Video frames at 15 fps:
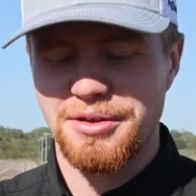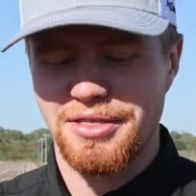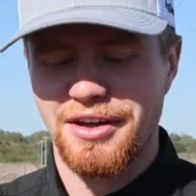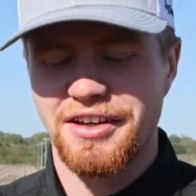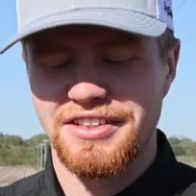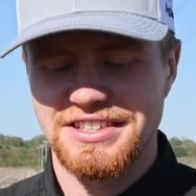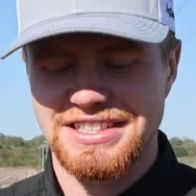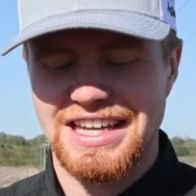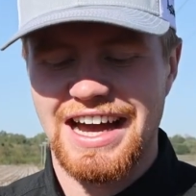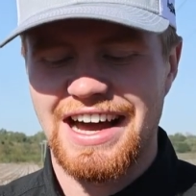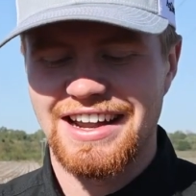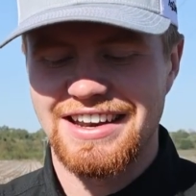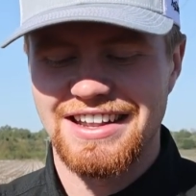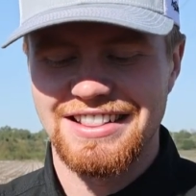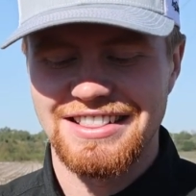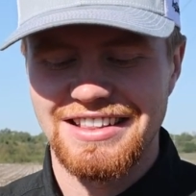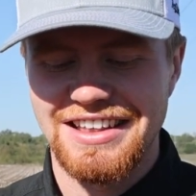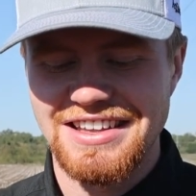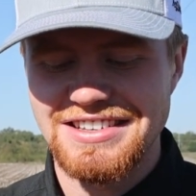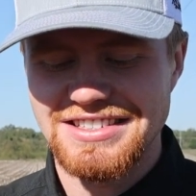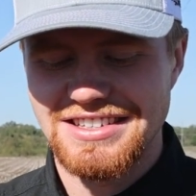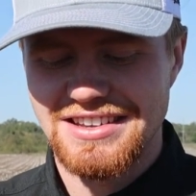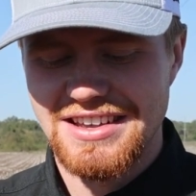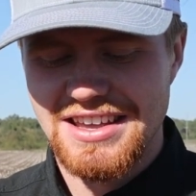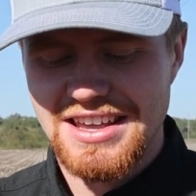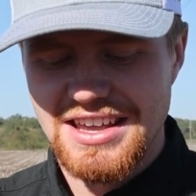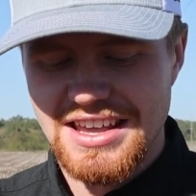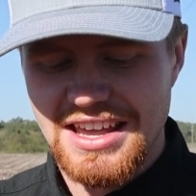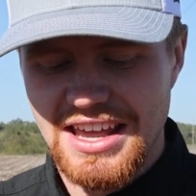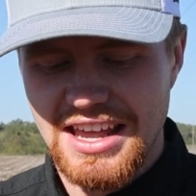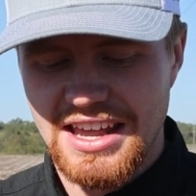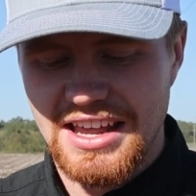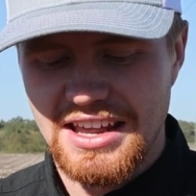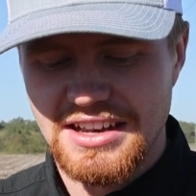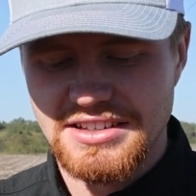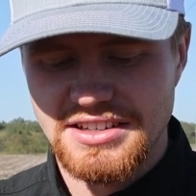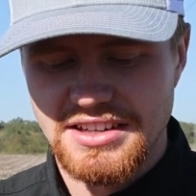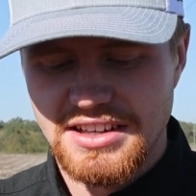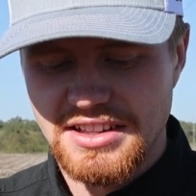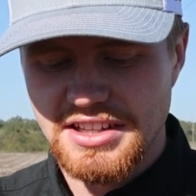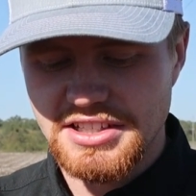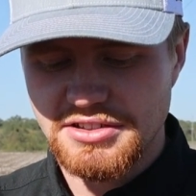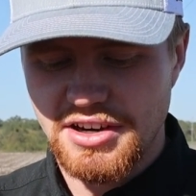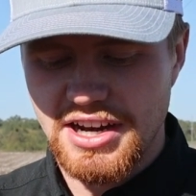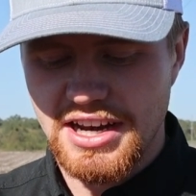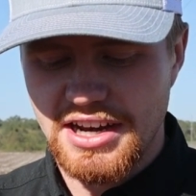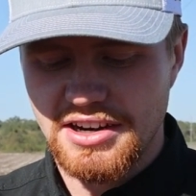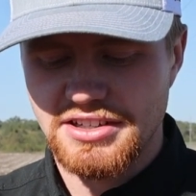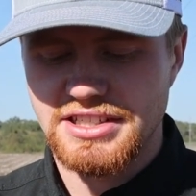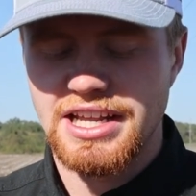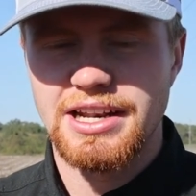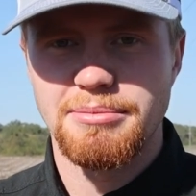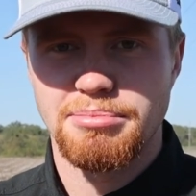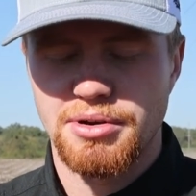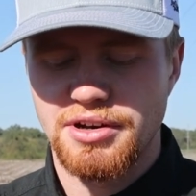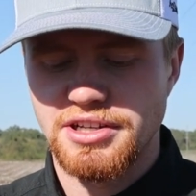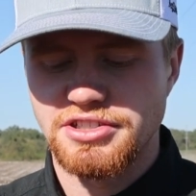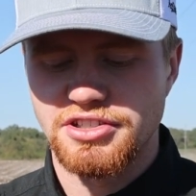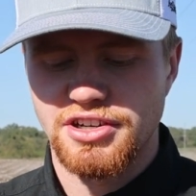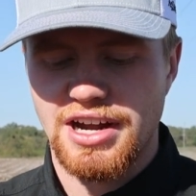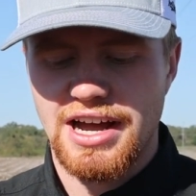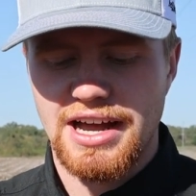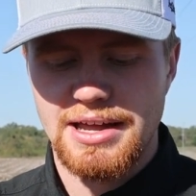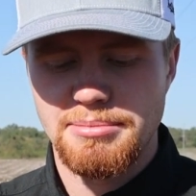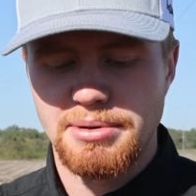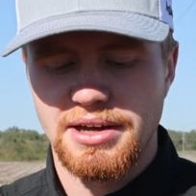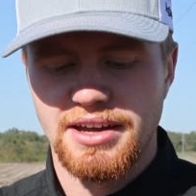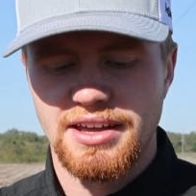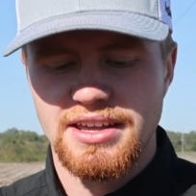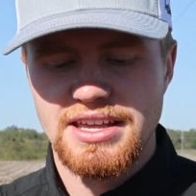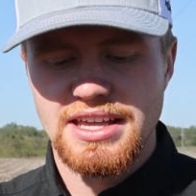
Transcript: with all this cotton and lint. And this right here is getting pretty dry, but